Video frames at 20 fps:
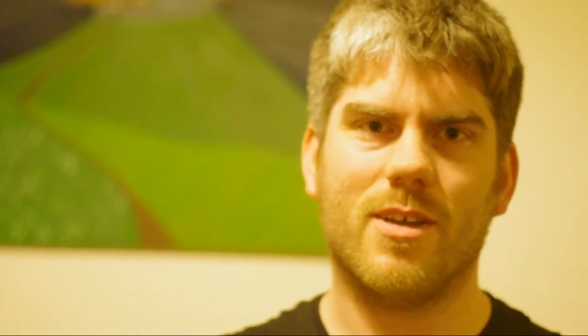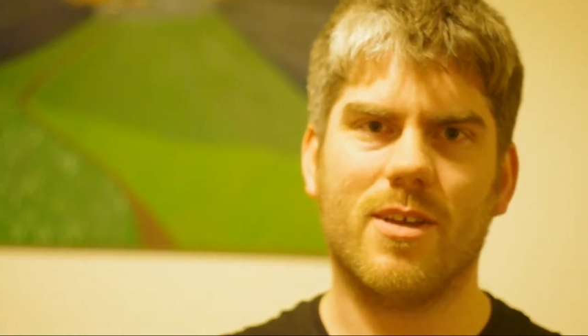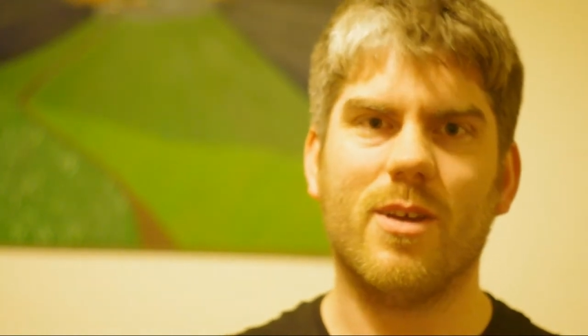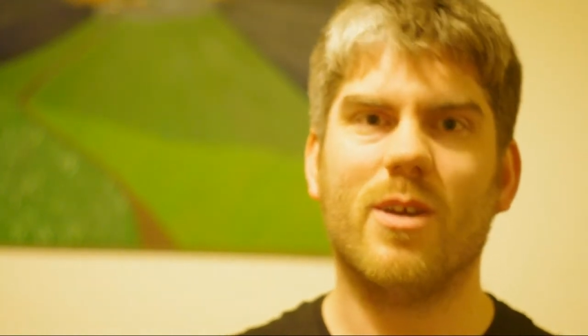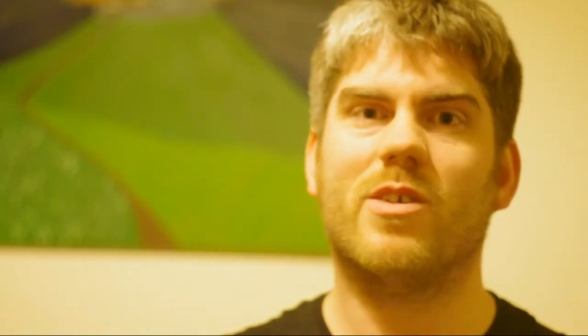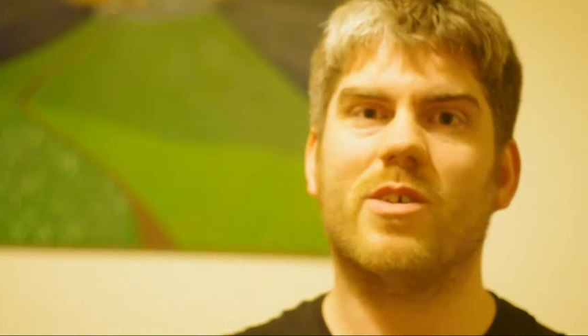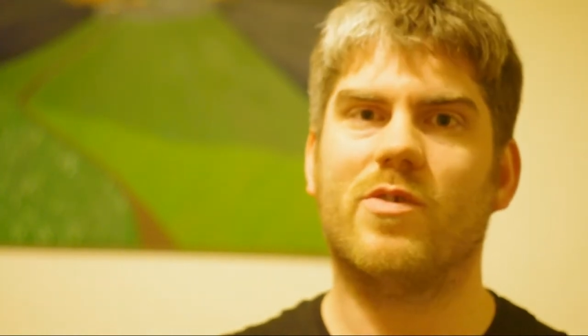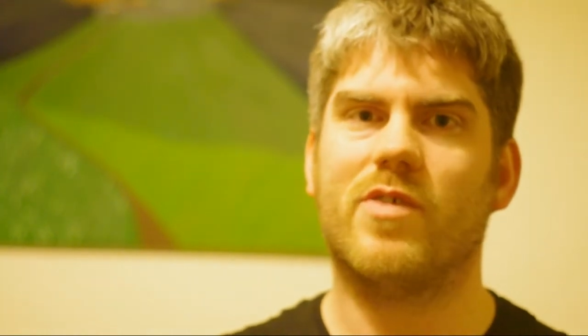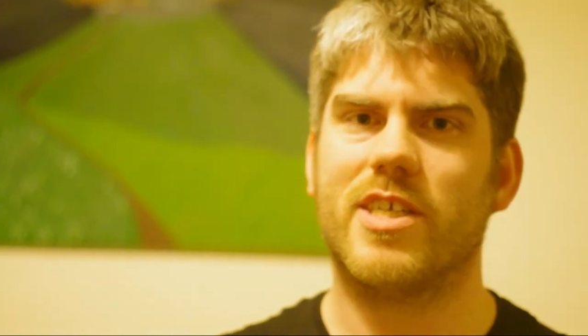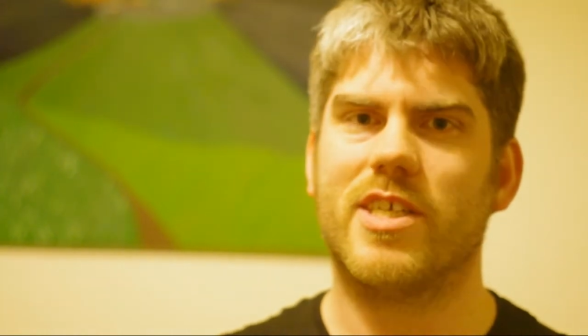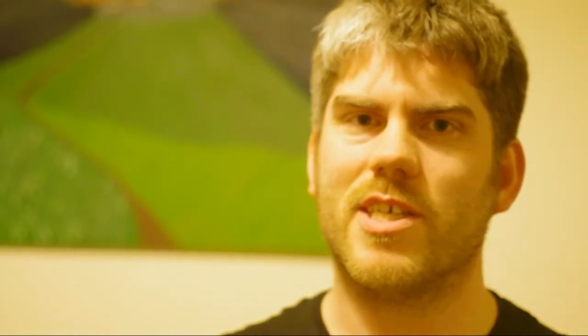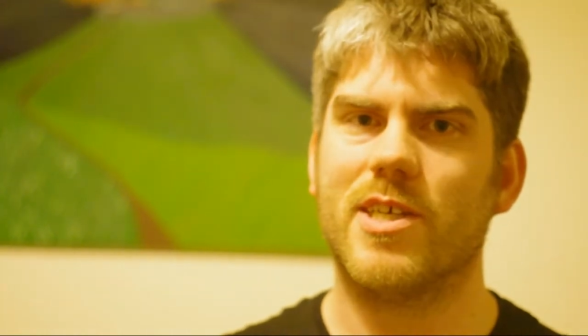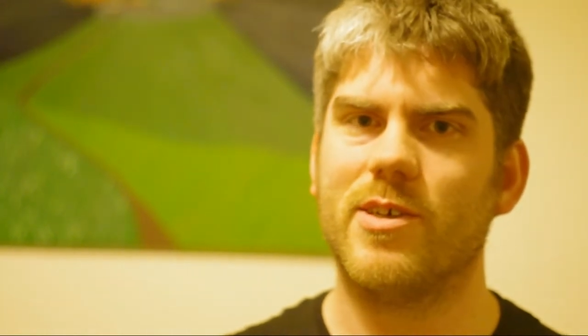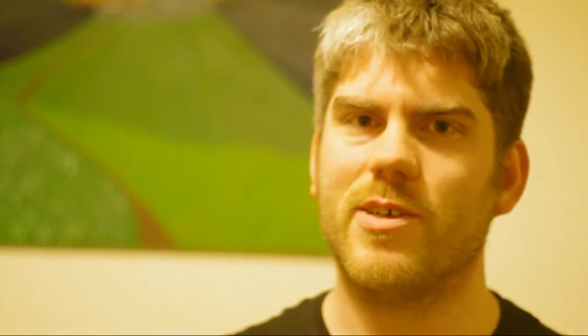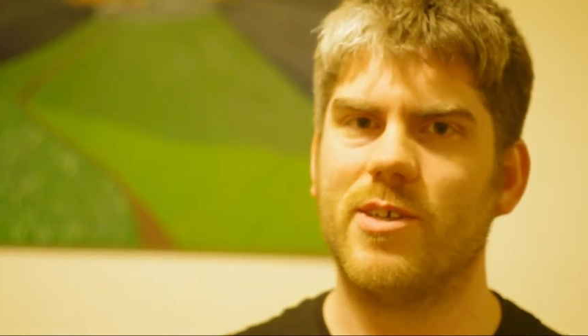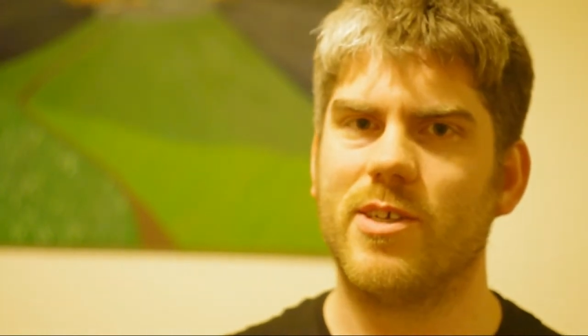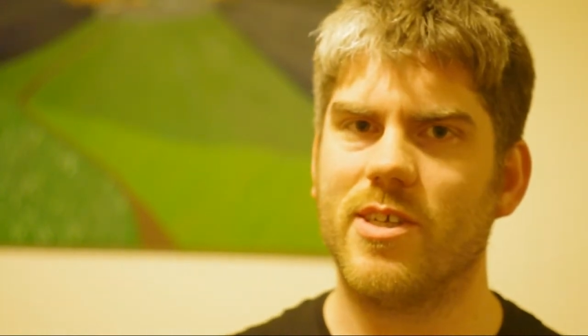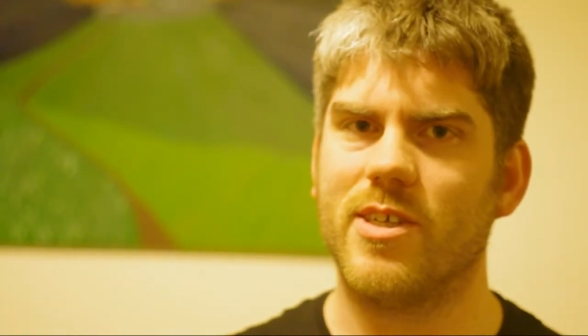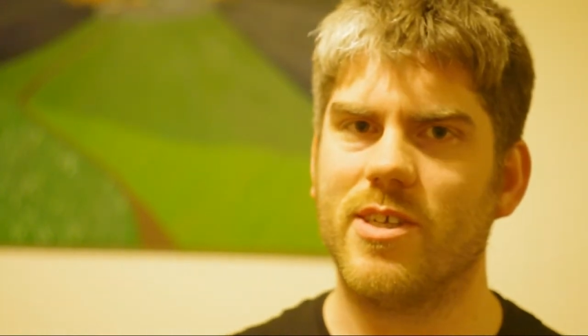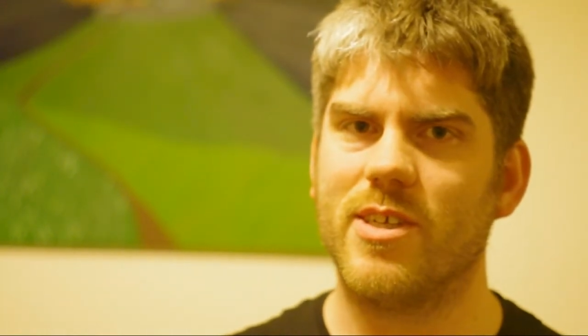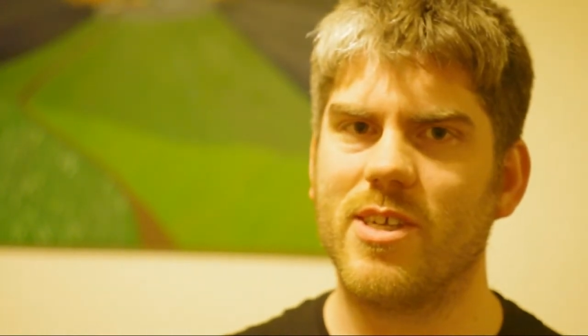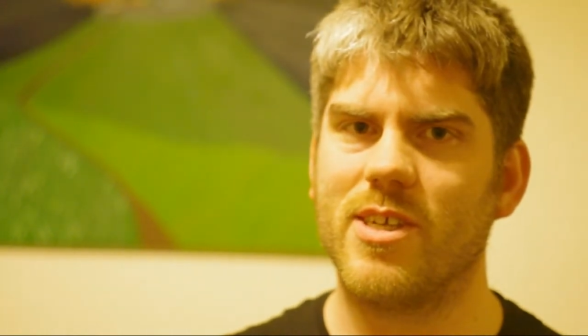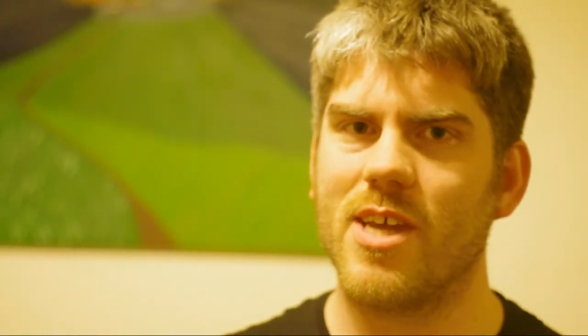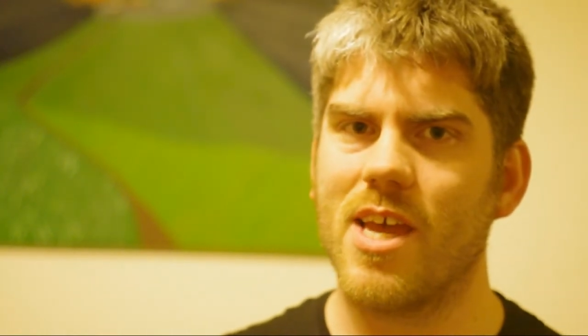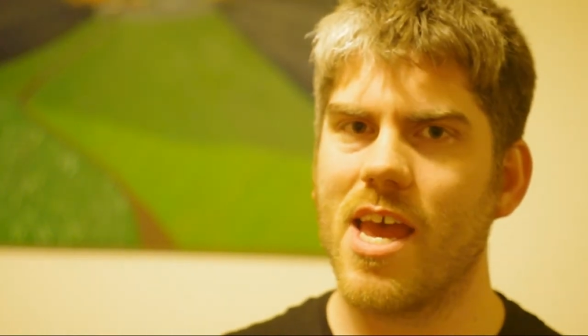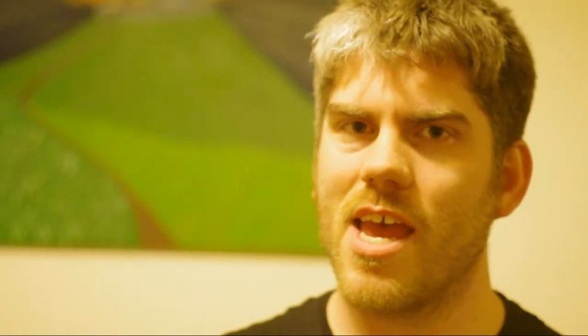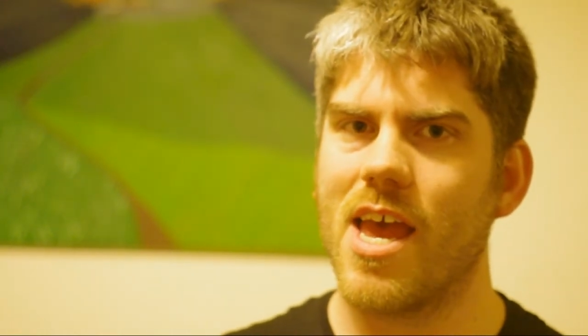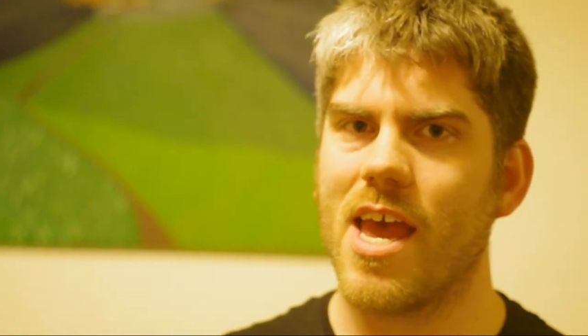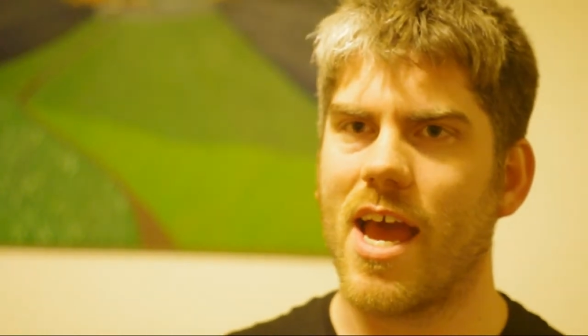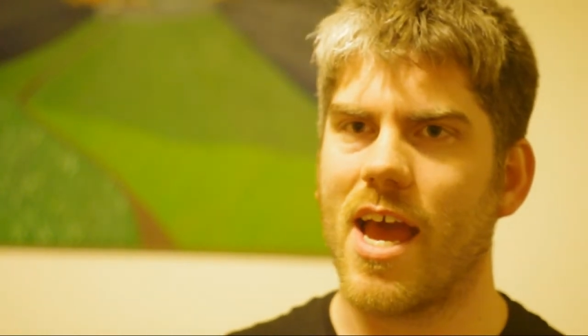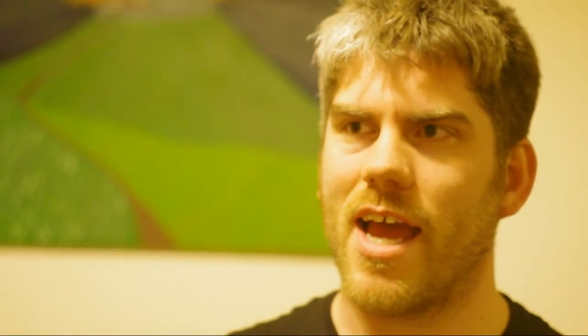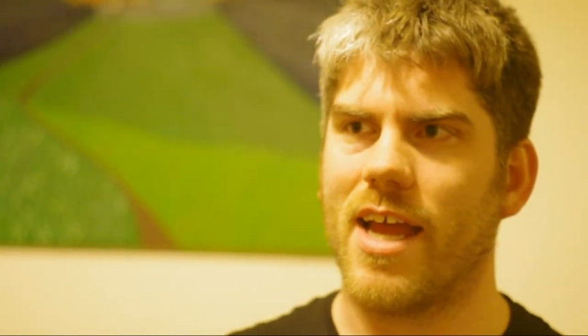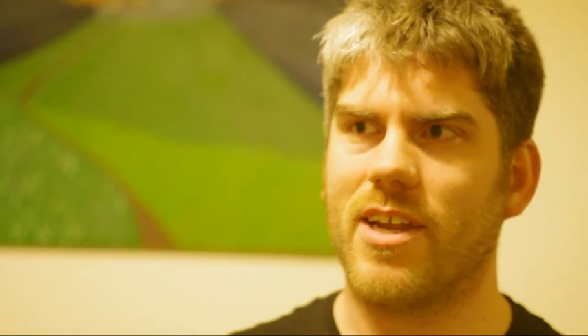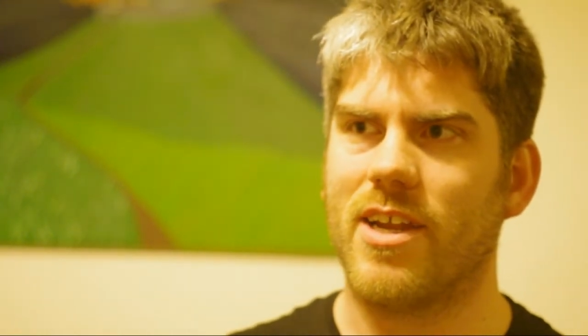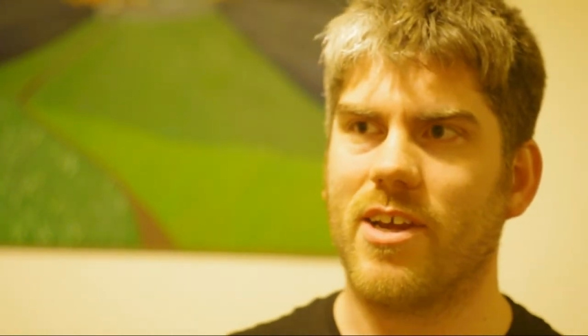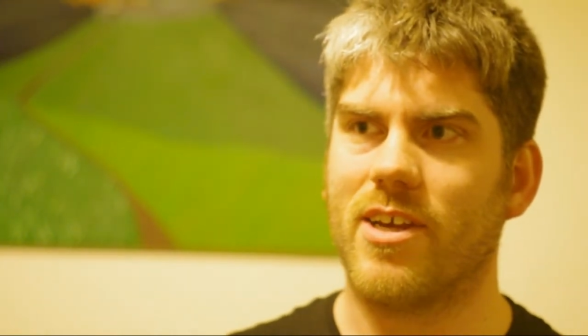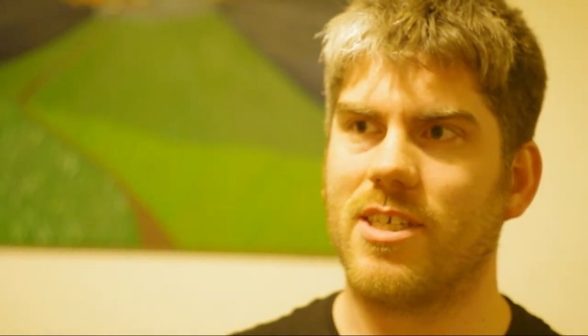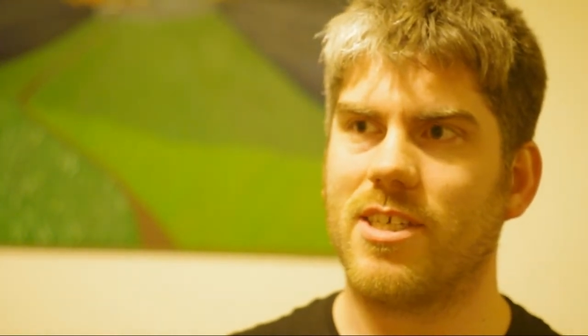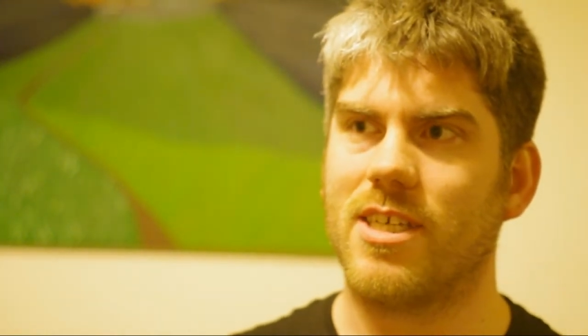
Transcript: New Year's resolutions and